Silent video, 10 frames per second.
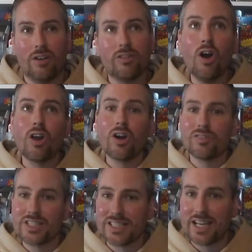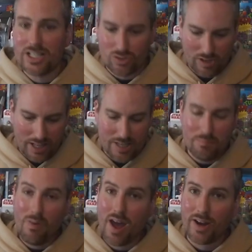I've got a lot of the teddies already. You
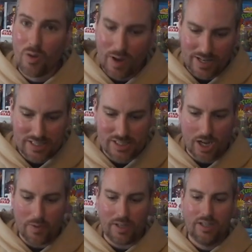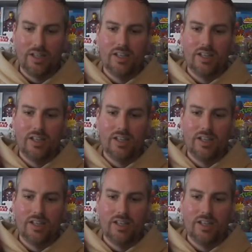might know where this is going.